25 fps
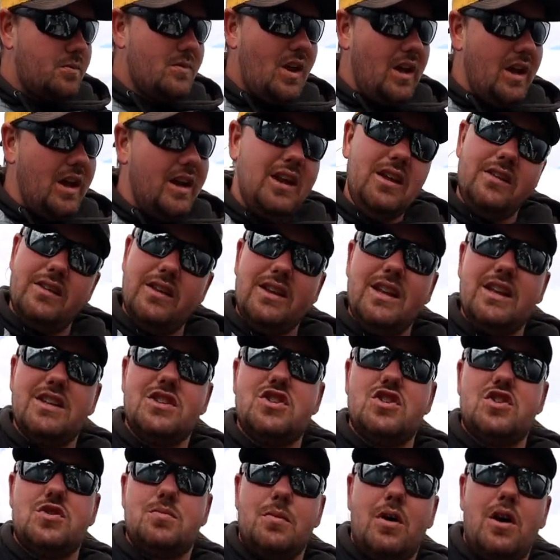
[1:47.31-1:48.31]
anything
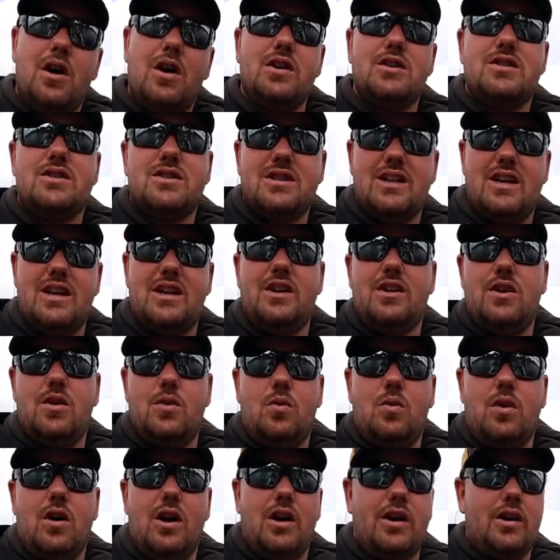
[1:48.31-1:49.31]
that's small, skinnier
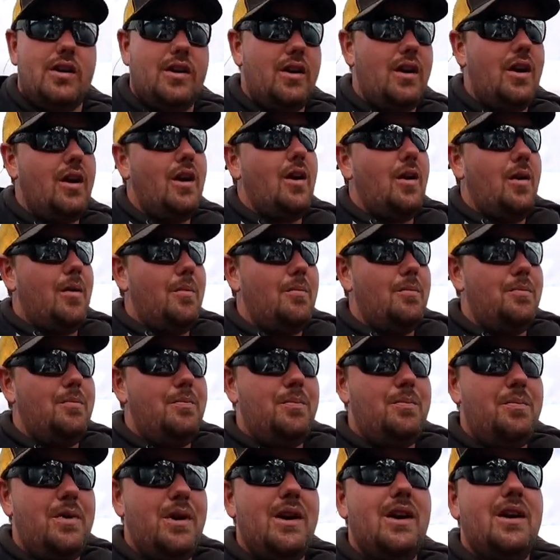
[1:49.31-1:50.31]
water,
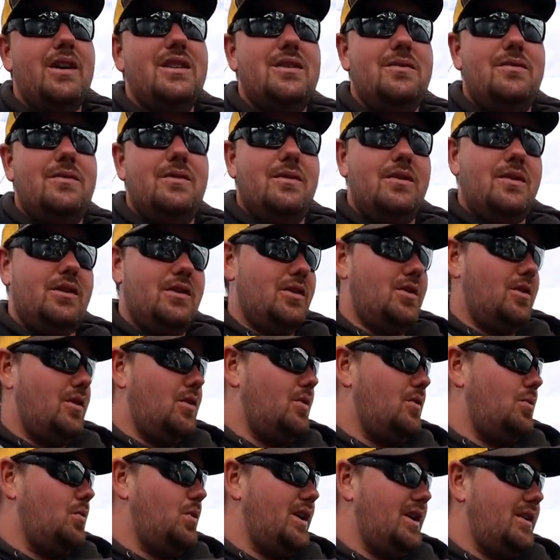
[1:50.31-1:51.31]
big, you
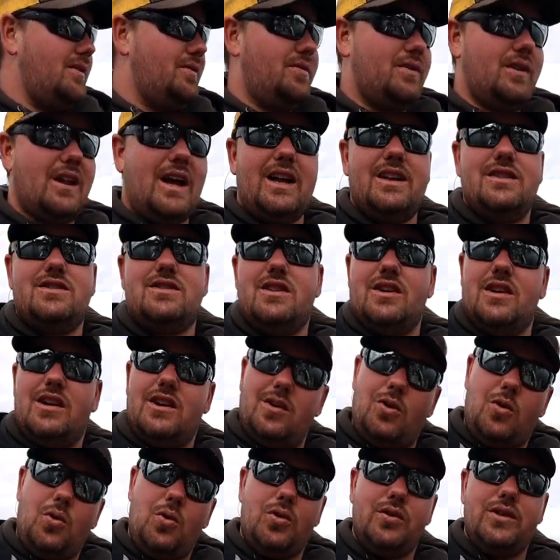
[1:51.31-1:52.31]
know, weed flats are going
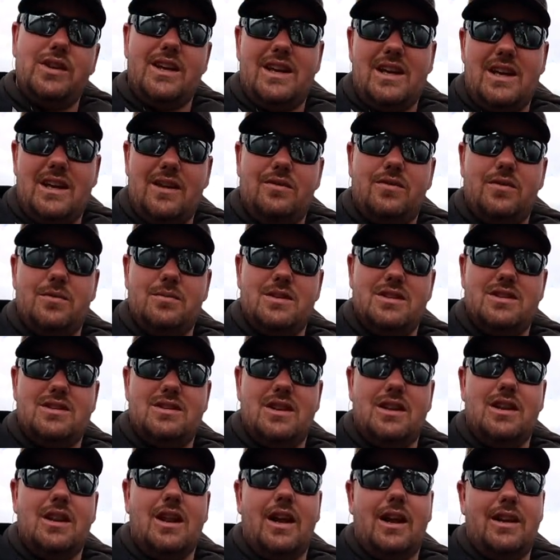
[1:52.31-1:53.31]
to hold the heat from the
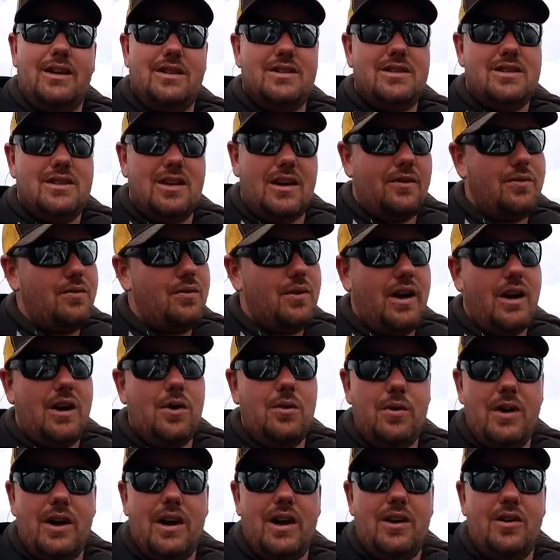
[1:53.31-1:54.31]
sunlight and stuff right
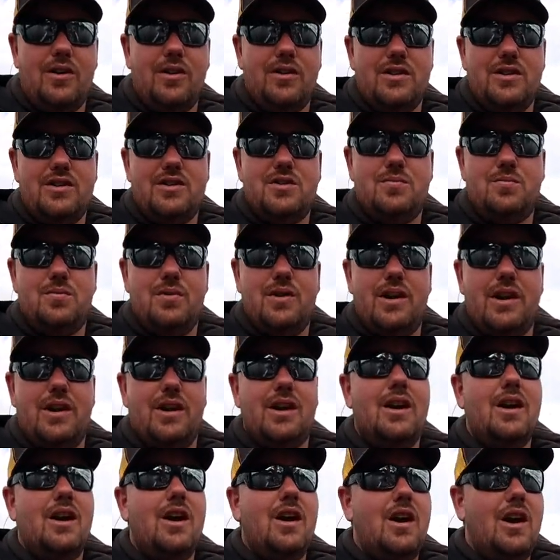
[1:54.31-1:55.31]
away early
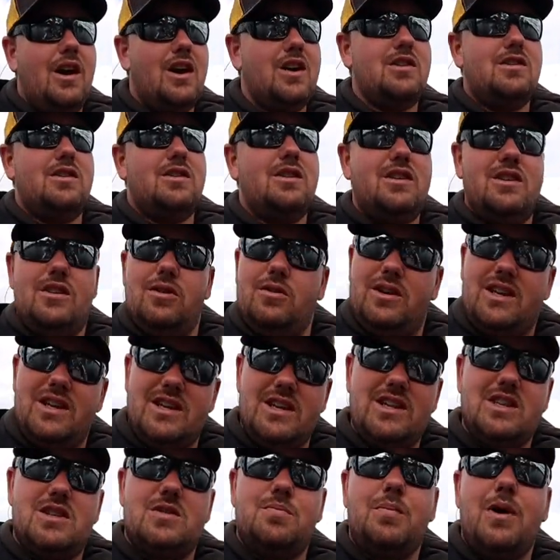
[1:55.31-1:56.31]
spring are, you know,
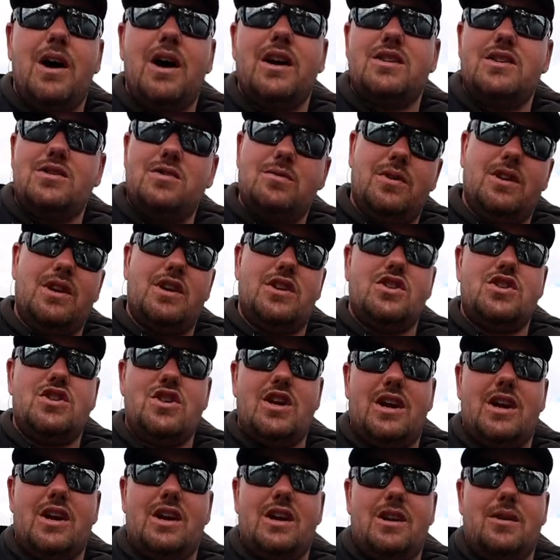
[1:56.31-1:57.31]
key spots you want to
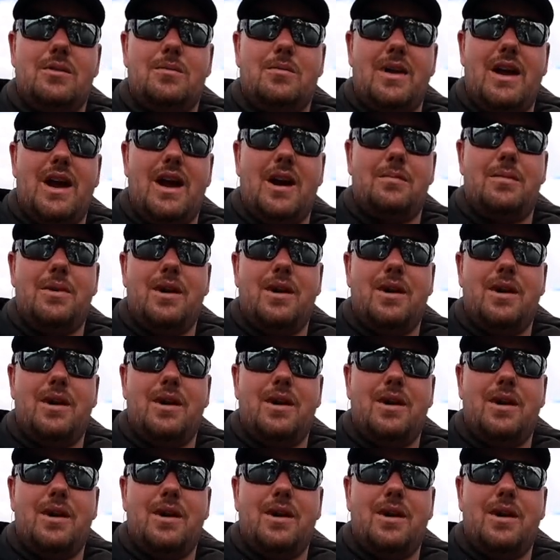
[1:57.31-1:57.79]
check on the map.